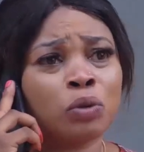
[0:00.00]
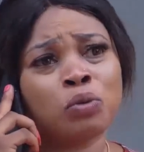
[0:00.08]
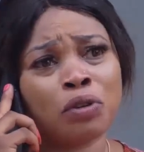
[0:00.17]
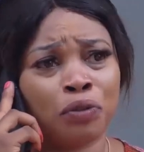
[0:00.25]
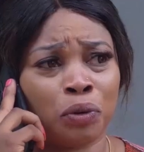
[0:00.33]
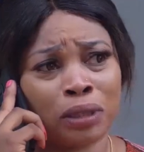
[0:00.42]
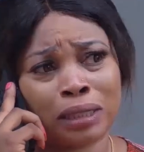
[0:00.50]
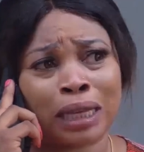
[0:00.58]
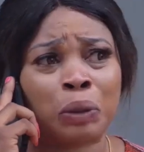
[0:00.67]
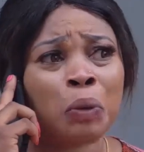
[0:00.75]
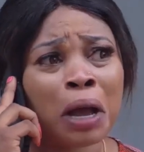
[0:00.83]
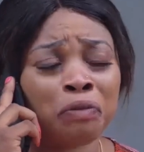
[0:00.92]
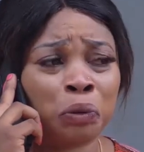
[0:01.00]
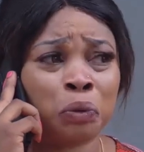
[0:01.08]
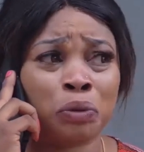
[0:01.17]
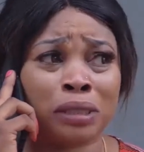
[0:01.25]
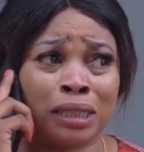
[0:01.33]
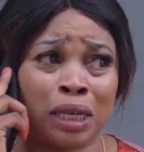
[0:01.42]
I don't know if you understand. I don't have all
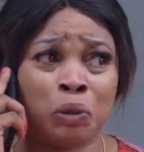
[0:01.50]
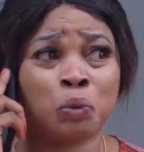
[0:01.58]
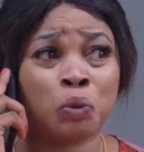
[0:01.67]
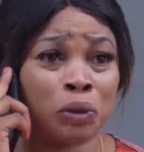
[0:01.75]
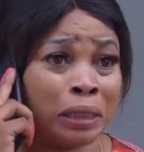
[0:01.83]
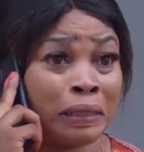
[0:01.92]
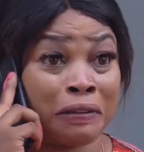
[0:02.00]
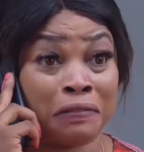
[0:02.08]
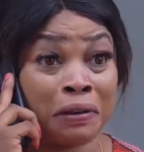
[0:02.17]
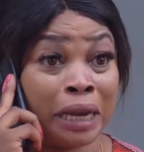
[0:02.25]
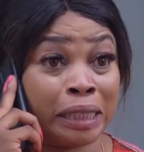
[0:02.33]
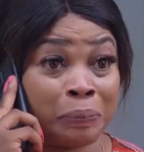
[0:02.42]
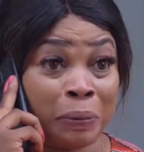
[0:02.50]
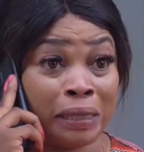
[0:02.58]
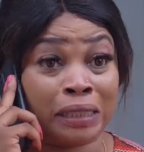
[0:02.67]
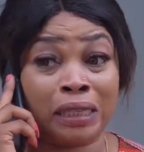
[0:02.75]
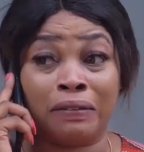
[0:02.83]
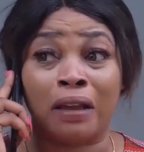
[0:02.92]
those things. I know those things are very
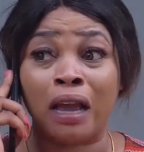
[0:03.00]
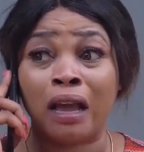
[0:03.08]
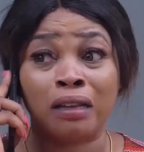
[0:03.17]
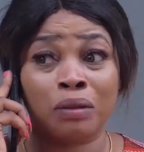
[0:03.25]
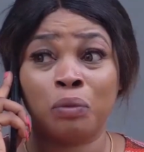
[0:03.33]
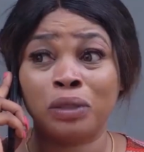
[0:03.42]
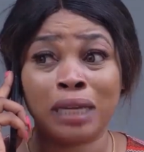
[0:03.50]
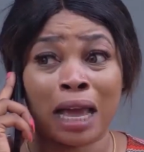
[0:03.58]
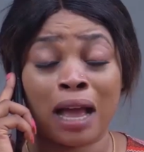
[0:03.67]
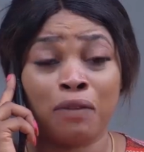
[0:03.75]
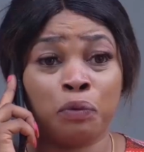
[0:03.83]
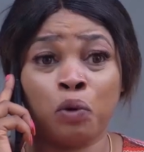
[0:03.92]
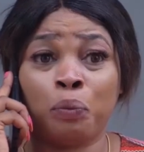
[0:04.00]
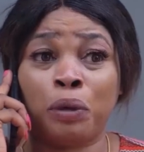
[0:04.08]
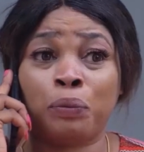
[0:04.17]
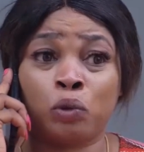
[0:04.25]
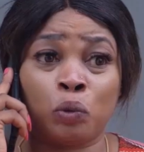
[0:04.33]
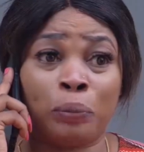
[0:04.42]
expensive. The money I have will not
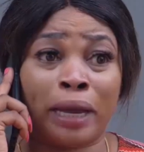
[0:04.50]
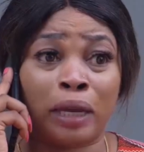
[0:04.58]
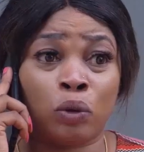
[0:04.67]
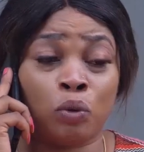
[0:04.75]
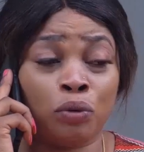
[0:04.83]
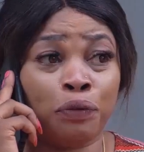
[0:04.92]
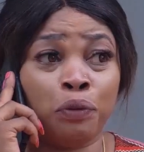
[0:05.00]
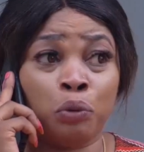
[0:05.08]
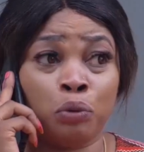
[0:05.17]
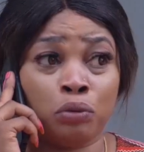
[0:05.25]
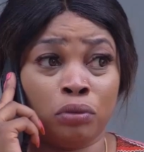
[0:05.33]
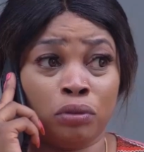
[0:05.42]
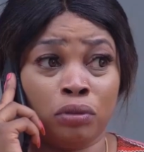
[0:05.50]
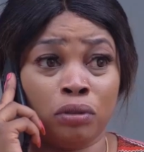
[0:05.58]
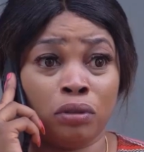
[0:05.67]
be able to buy a good phone.